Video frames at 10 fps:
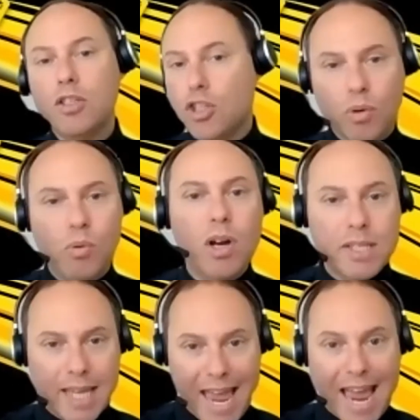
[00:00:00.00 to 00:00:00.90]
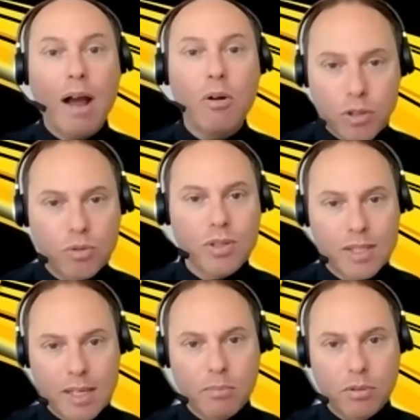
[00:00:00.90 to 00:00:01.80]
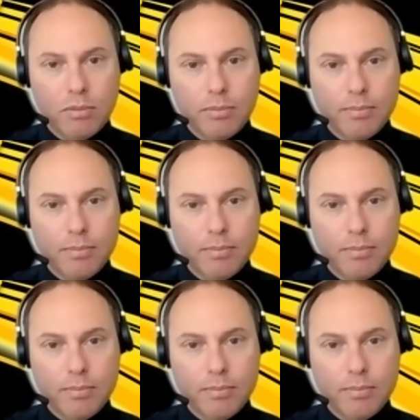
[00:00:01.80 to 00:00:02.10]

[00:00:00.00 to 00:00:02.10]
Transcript: just requires the hours to assemble.